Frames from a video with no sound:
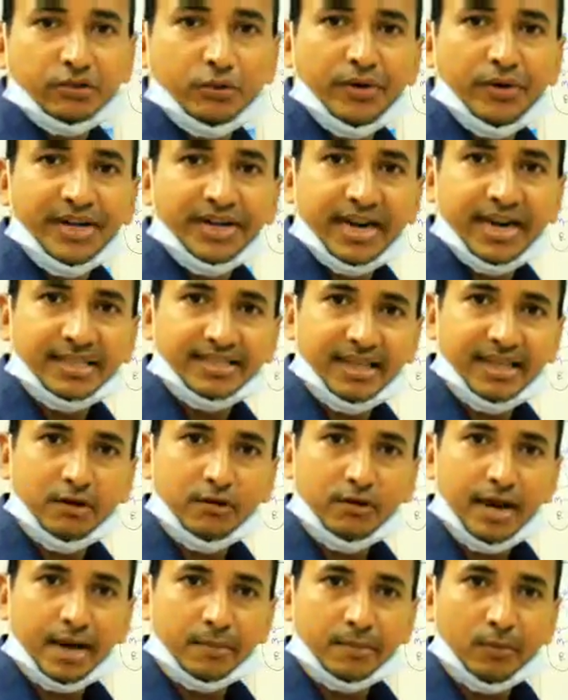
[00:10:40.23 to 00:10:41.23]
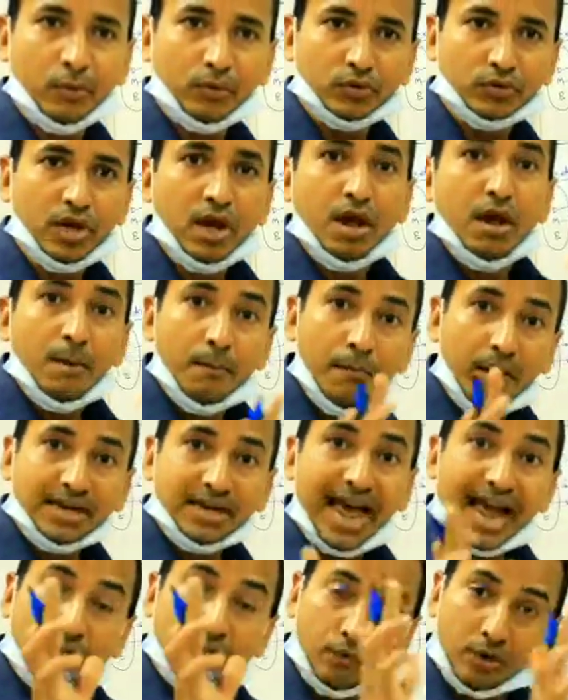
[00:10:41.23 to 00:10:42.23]
through intracellular pores.
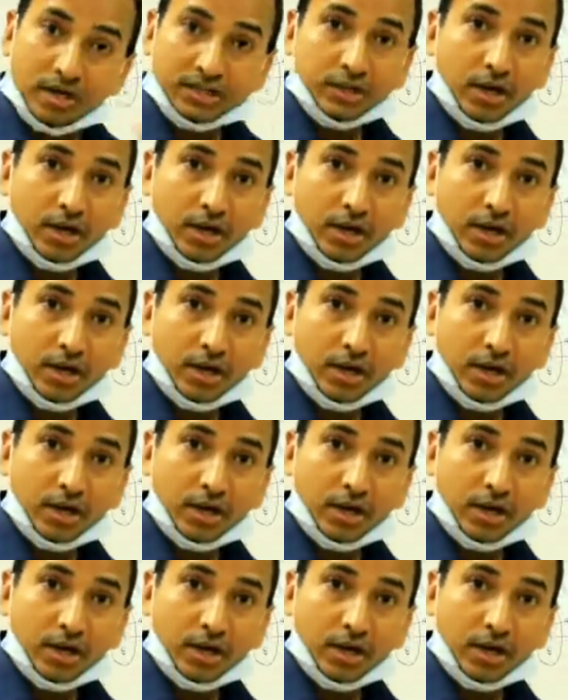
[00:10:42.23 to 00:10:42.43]
But aqueous